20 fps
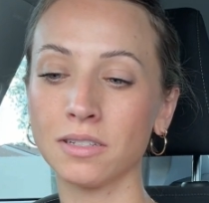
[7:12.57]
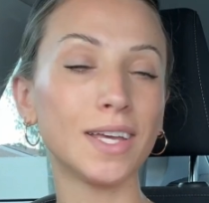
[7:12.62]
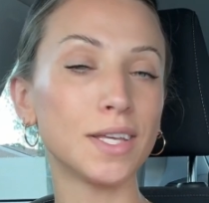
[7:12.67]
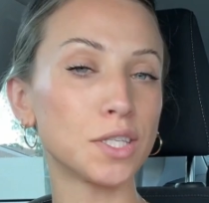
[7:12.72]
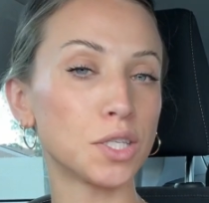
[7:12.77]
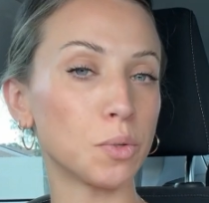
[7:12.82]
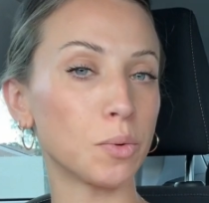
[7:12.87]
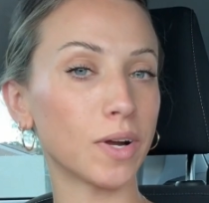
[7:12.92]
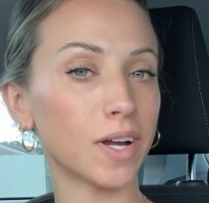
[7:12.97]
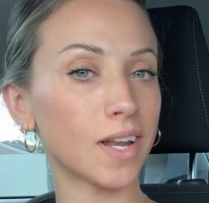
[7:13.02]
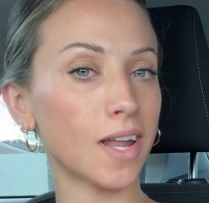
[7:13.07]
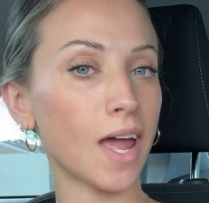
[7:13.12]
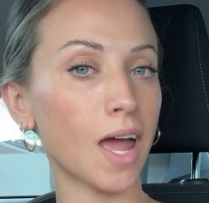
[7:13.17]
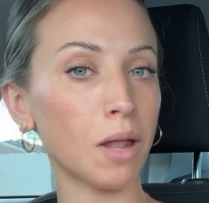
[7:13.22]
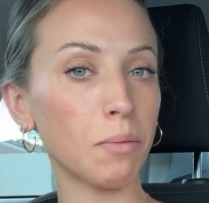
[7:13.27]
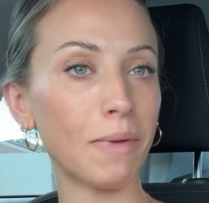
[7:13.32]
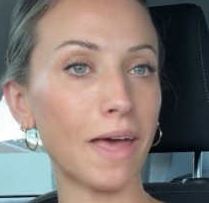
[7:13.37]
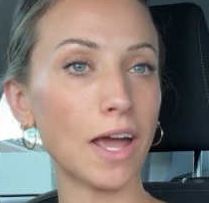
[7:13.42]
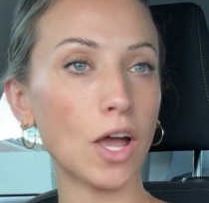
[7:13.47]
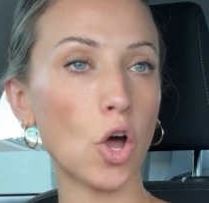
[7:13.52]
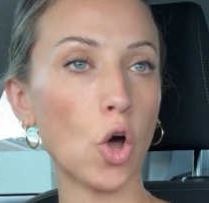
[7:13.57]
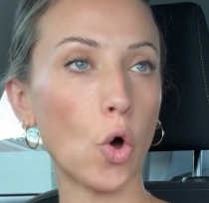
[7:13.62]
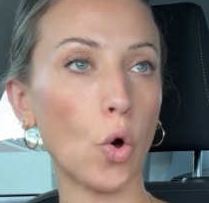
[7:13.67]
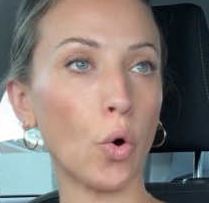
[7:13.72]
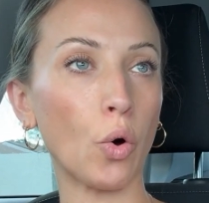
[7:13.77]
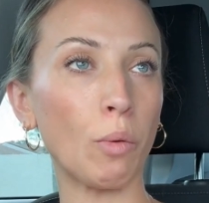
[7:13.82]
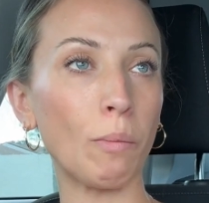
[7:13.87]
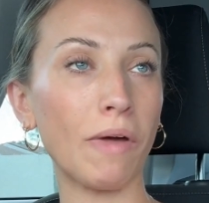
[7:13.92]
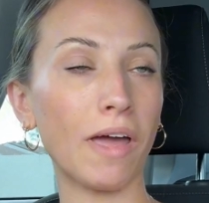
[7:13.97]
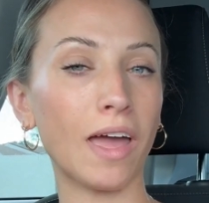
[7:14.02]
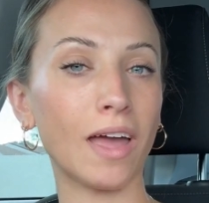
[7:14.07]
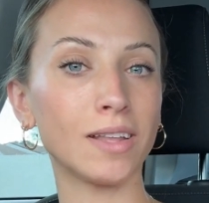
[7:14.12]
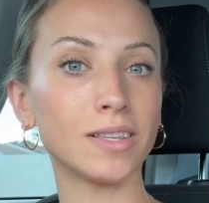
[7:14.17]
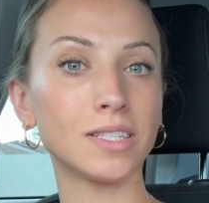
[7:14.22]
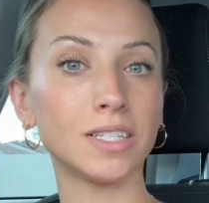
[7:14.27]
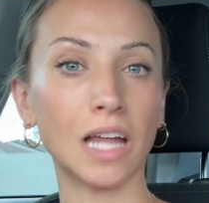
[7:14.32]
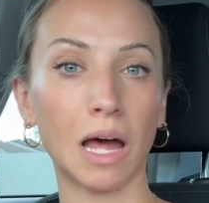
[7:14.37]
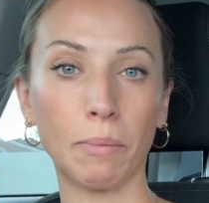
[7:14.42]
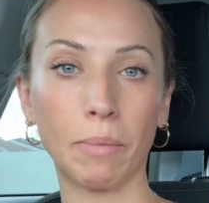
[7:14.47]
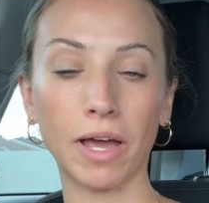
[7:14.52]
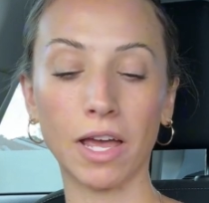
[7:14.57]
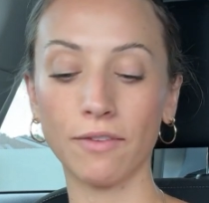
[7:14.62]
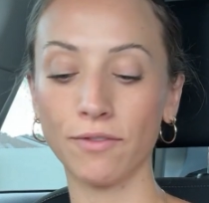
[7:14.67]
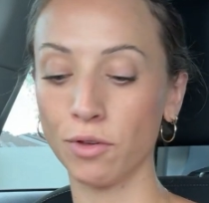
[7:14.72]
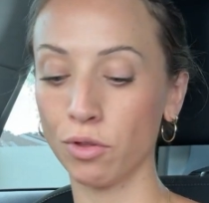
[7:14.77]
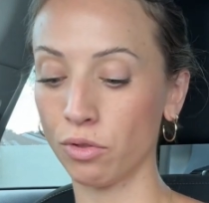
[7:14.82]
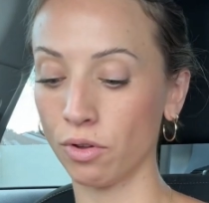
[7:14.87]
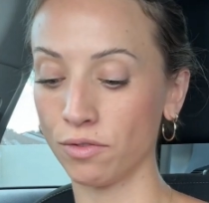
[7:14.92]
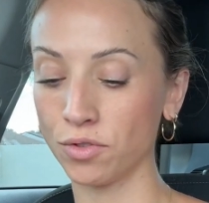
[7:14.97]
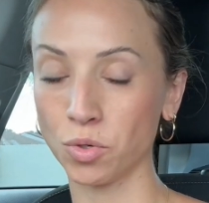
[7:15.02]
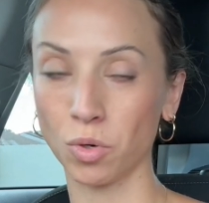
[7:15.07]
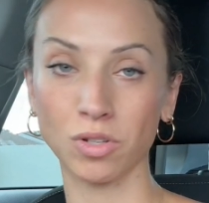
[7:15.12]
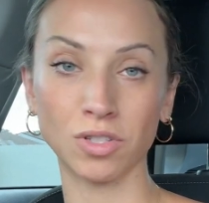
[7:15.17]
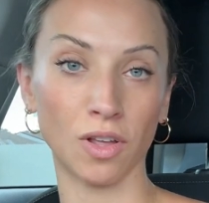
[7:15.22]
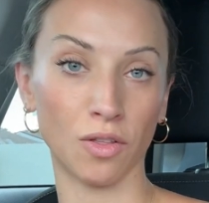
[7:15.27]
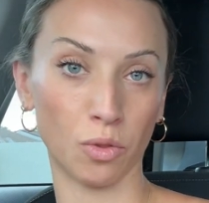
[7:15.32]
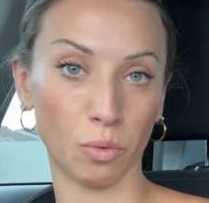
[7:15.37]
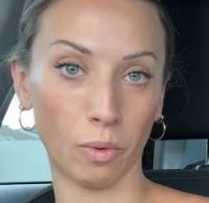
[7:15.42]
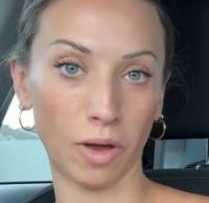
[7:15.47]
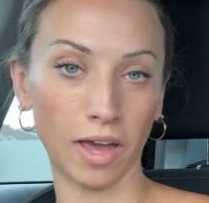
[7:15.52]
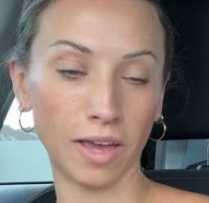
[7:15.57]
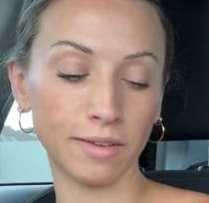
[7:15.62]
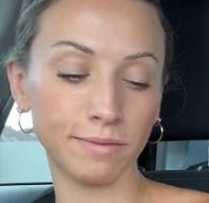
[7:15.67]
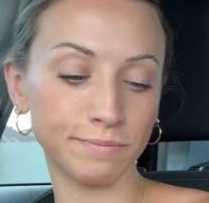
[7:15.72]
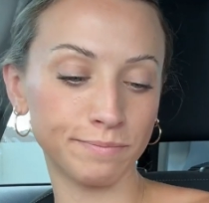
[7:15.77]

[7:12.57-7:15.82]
So we're gonna head back home and stop by a few thrift stores on the way.